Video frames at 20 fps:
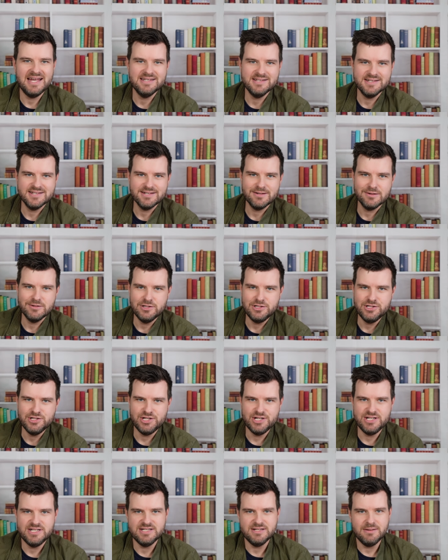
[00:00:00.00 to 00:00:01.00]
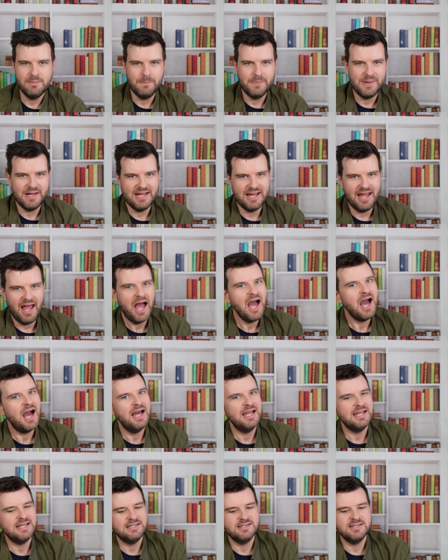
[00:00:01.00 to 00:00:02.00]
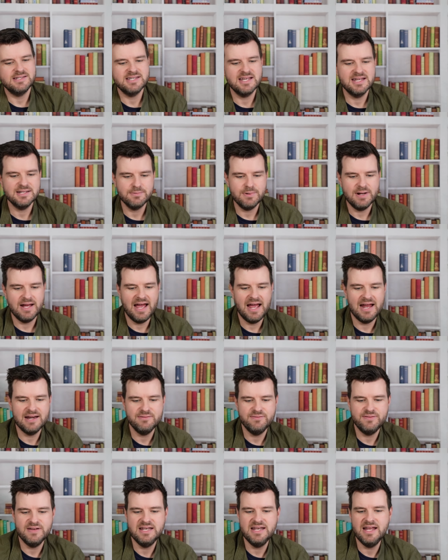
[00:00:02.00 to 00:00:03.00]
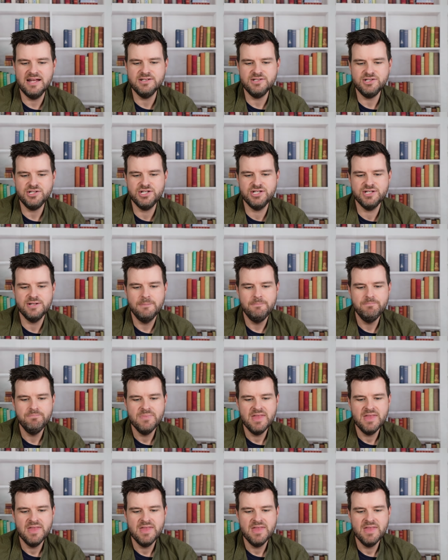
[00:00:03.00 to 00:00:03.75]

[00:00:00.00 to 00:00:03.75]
and sausages by Heinz. That's what I had for lunch.